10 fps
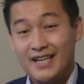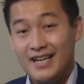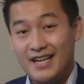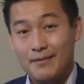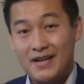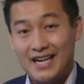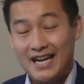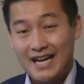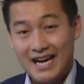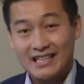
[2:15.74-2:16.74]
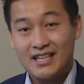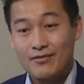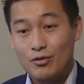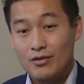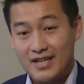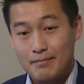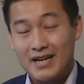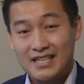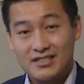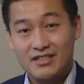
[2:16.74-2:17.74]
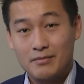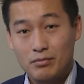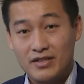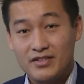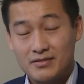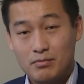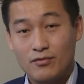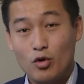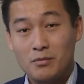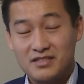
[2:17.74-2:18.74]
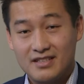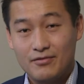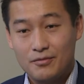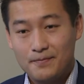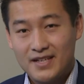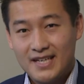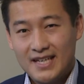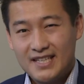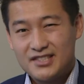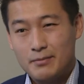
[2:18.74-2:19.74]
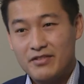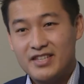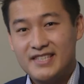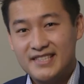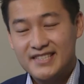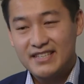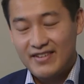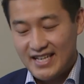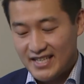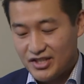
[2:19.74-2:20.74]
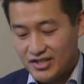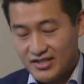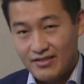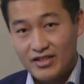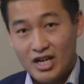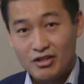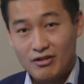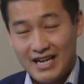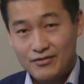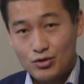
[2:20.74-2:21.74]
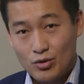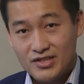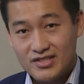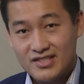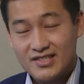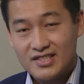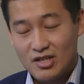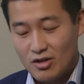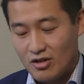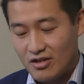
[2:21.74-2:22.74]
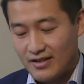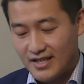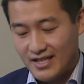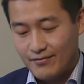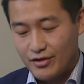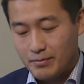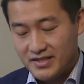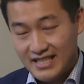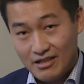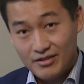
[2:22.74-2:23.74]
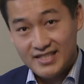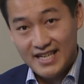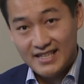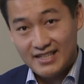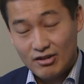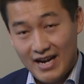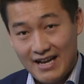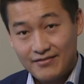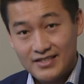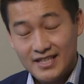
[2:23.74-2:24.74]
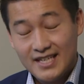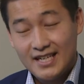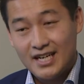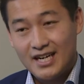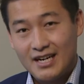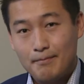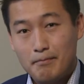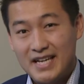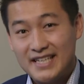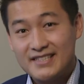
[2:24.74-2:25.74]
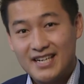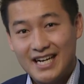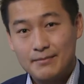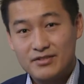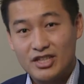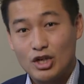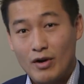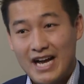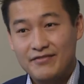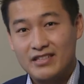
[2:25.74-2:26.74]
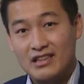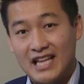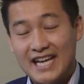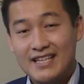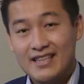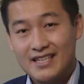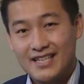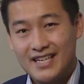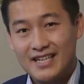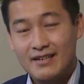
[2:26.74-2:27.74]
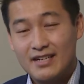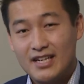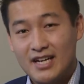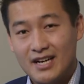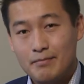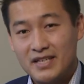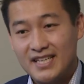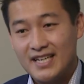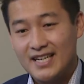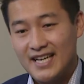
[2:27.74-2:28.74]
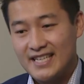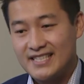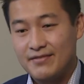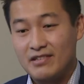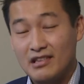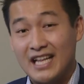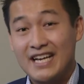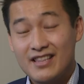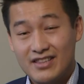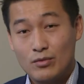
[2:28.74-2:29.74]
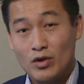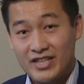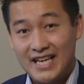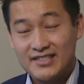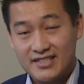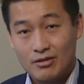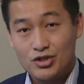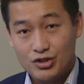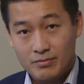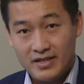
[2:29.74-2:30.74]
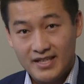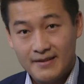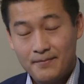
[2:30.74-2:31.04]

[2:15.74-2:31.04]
at a high level and back to their previous performance level. Some of the disadvantages of the other graft choices are for the patellar tendon graft, many times the graft length can be a different length than what the ACL should be.